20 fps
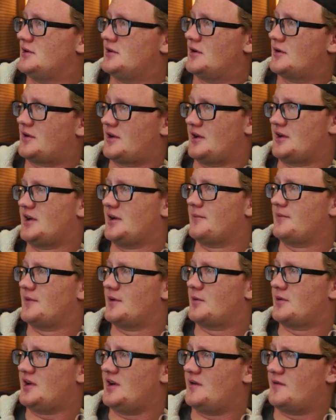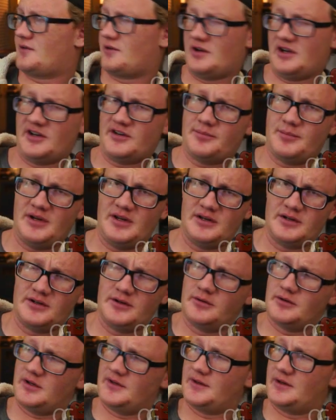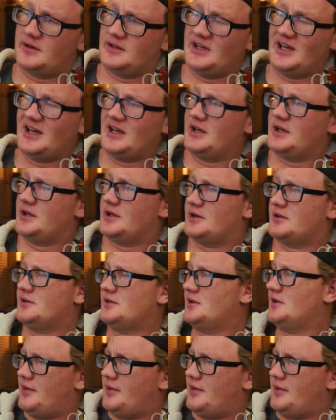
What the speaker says: Okay, yeah, there we have Crash Bandicoot on there. Yay!